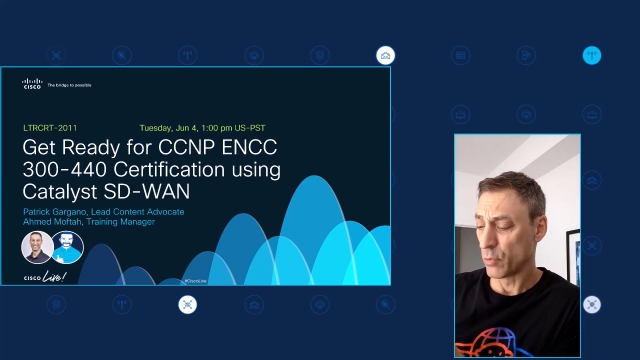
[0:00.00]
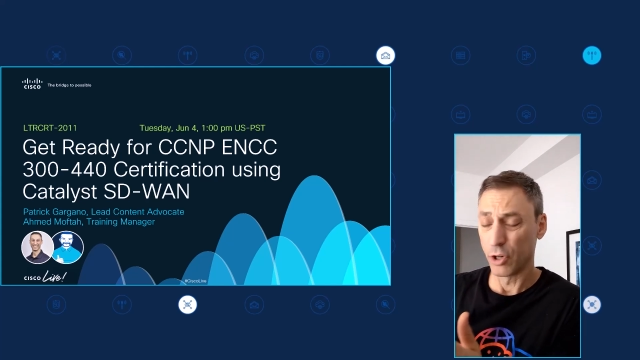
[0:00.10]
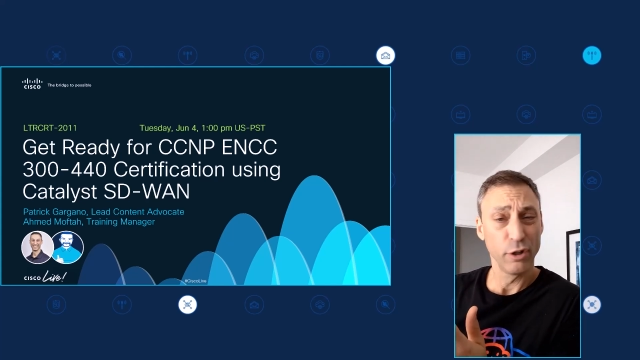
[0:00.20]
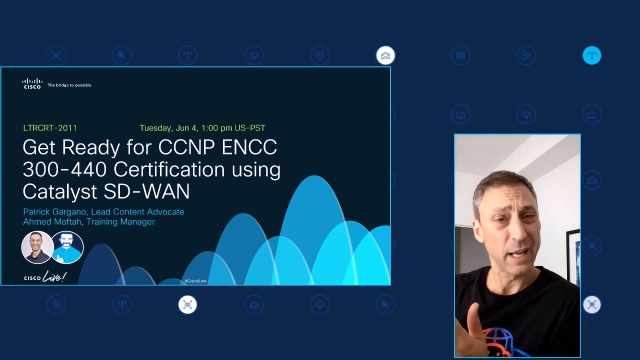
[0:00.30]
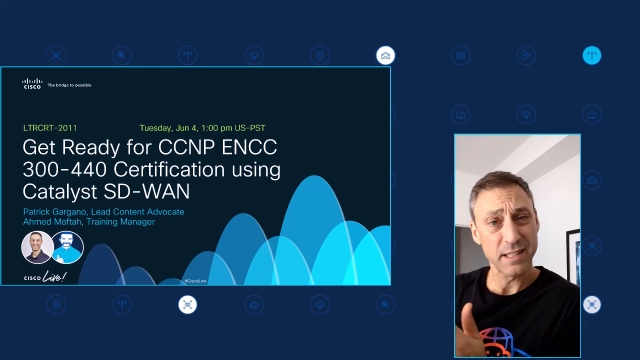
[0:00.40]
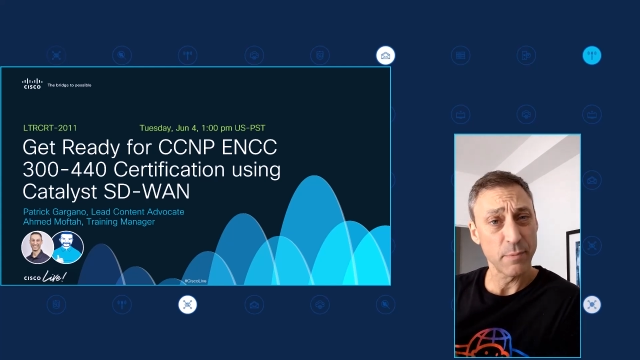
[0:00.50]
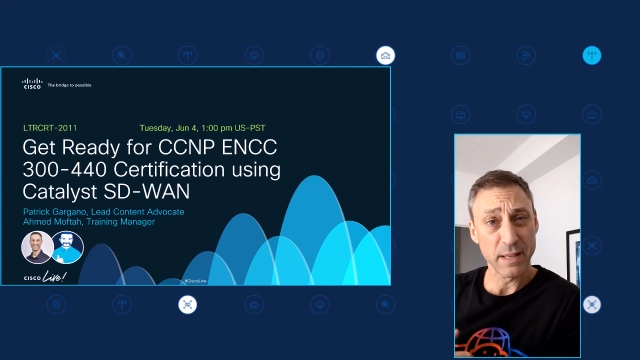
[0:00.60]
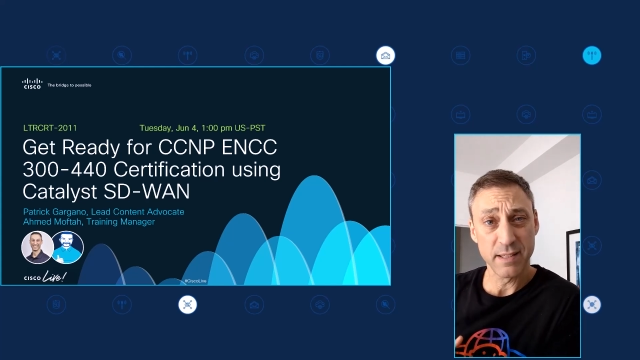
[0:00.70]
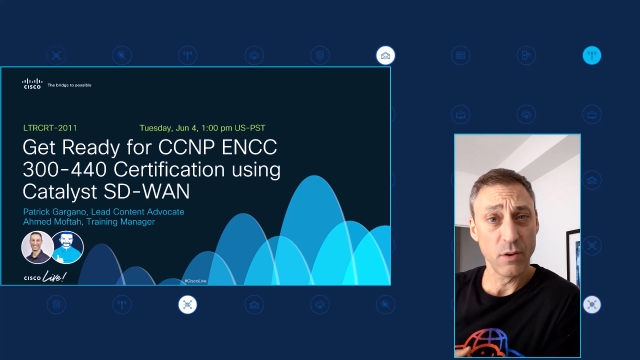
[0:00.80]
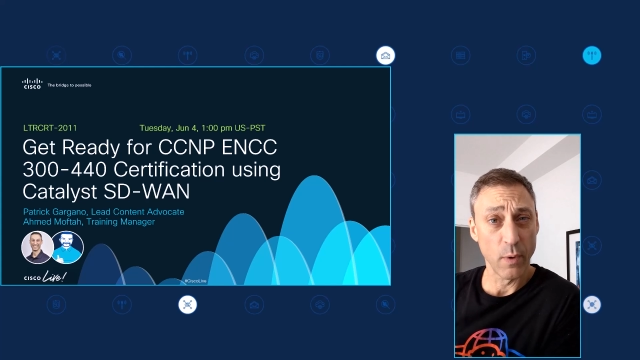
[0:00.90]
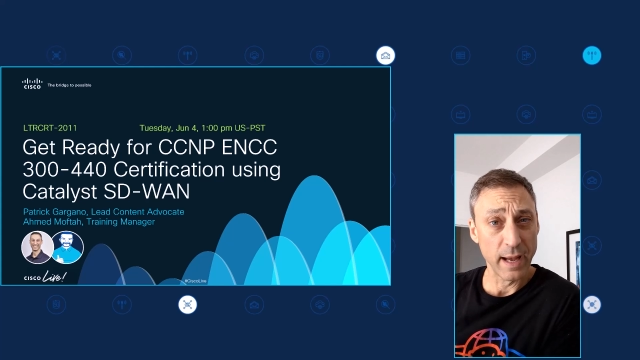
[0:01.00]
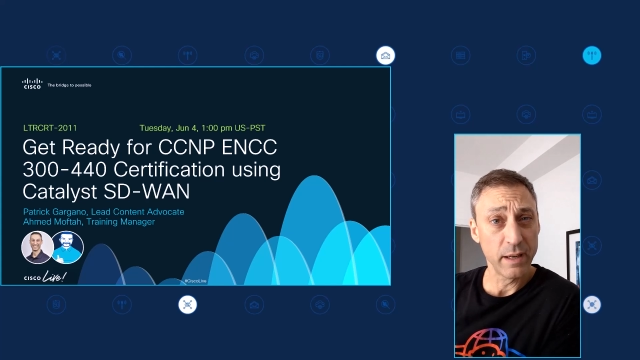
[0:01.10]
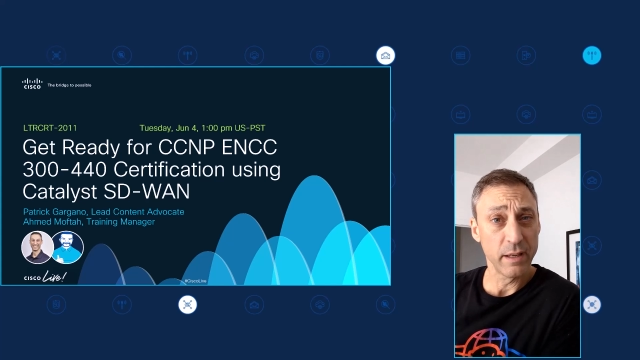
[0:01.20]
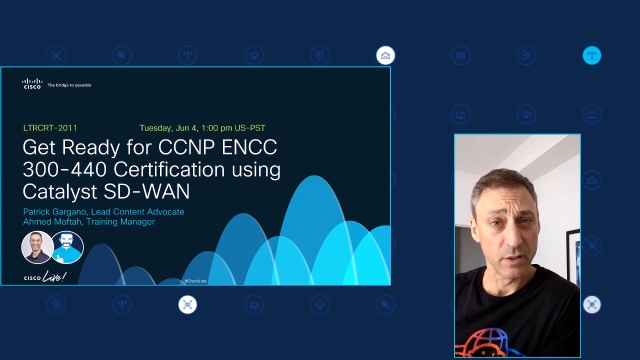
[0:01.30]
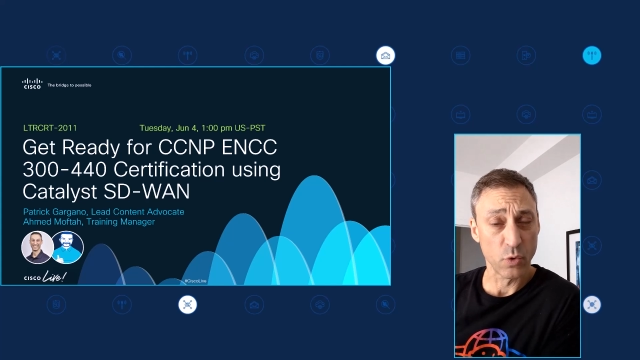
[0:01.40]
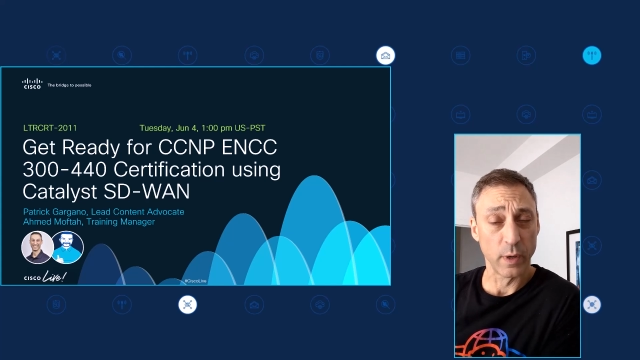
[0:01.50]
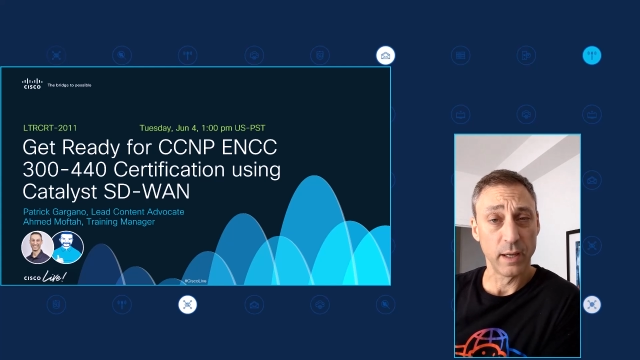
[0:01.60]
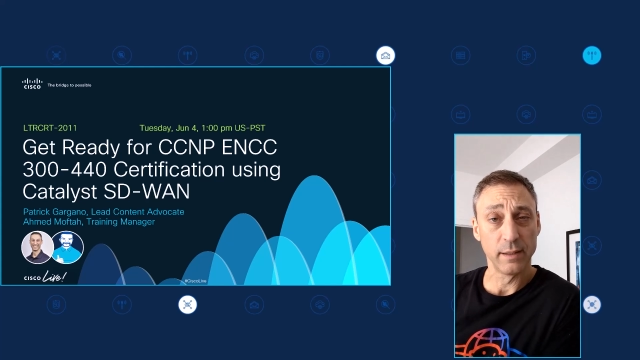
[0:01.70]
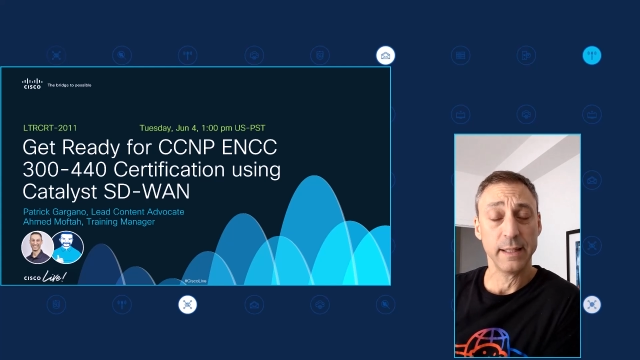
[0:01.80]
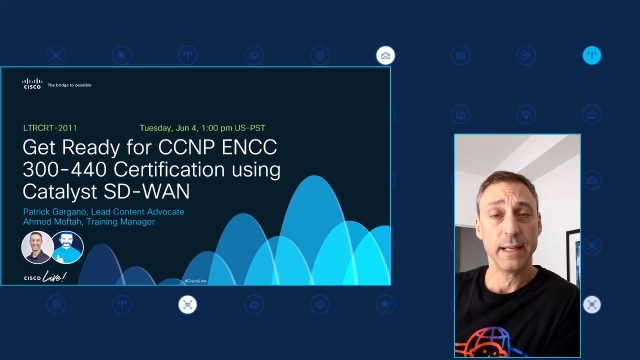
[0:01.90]
We're going to look at some SD-WAN as
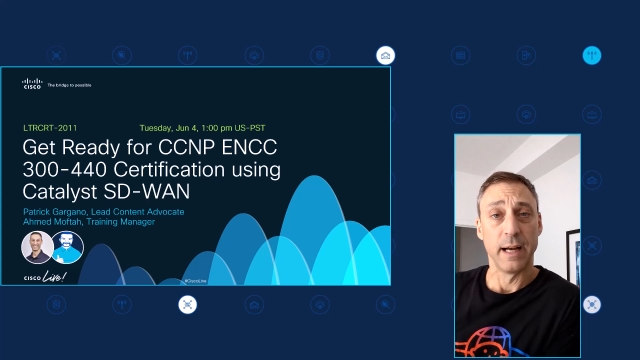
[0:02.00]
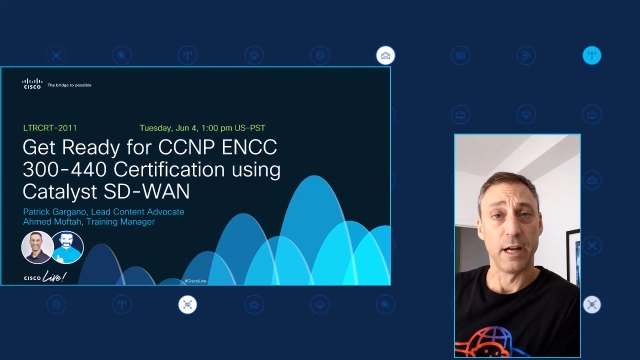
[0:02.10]
well,